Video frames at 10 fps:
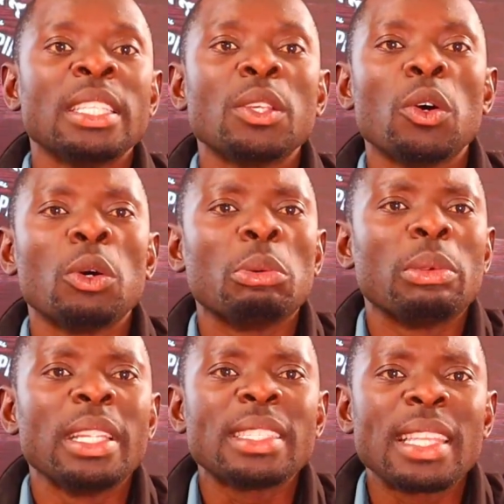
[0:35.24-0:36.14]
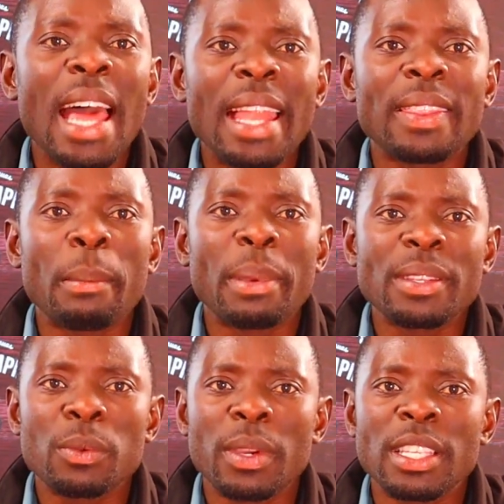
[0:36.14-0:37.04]
So let's learn the
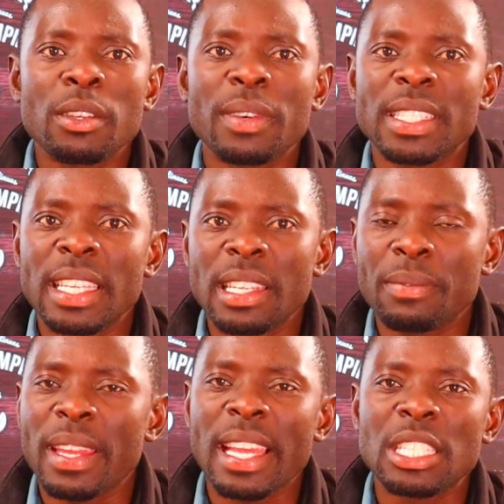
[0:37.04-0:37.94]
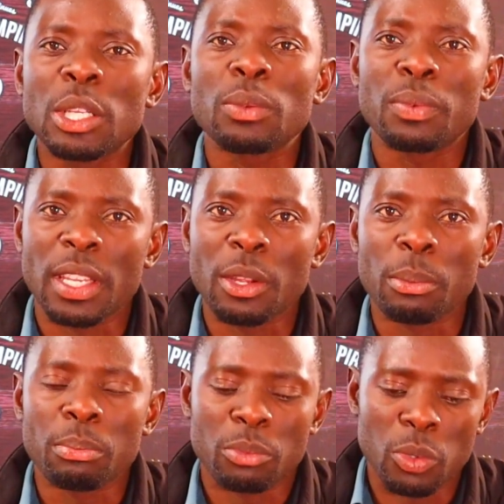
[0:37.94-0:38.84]
best ways of attaining financial
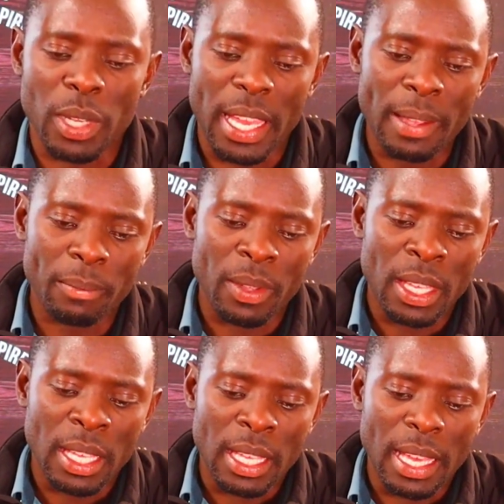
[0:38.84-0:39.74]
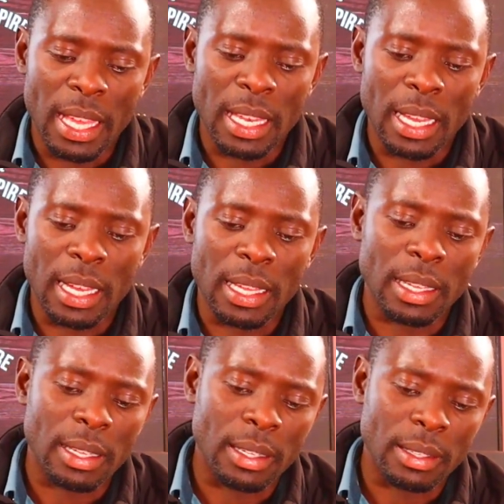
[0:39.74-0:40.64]
freedom today.
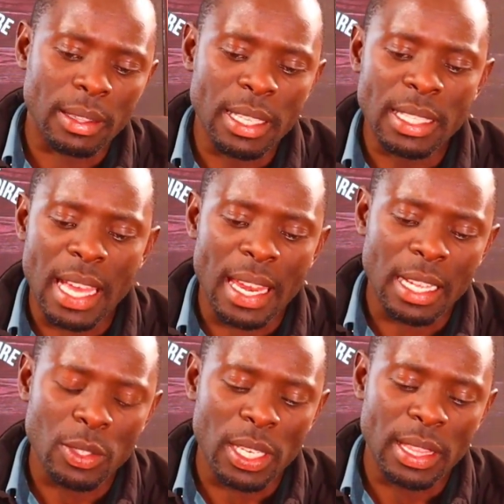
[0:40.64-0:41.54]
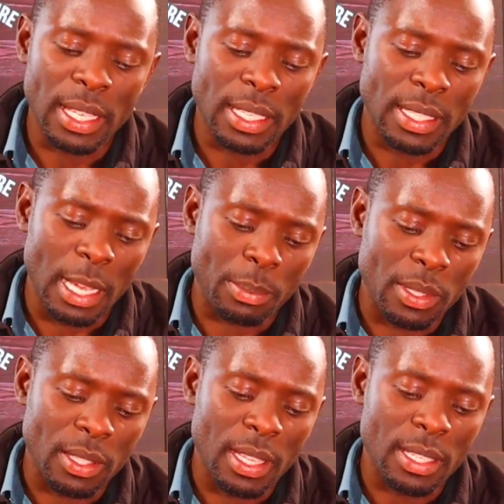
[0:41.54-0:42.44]
And these are actually 3
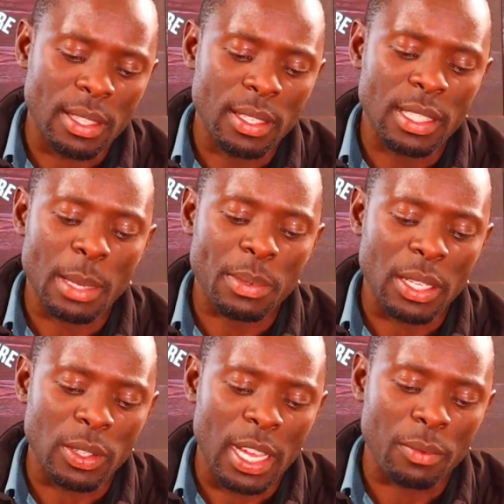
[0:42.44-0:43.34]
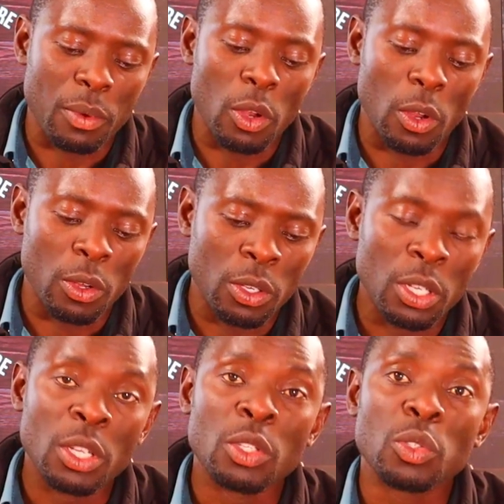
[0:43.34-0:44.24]
steps. There's 3 steps that you can follow
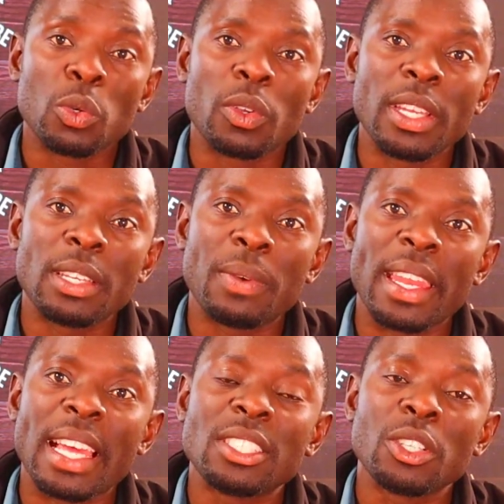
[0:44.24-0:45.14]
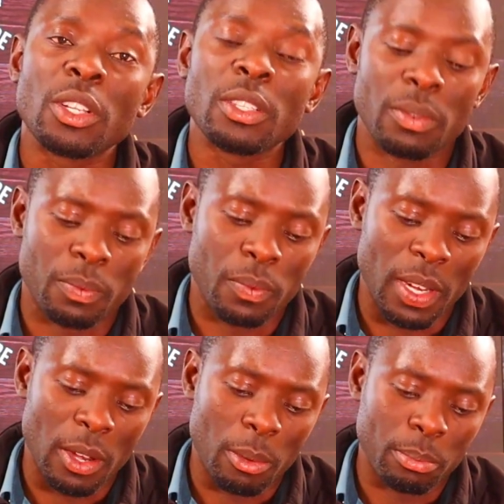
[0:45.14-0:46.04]
to create financial
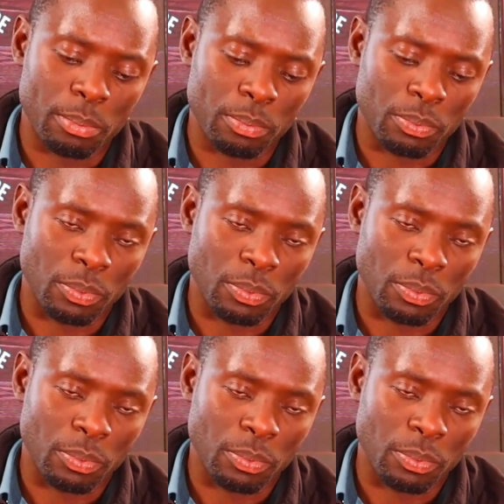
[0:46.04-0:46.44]
freedom.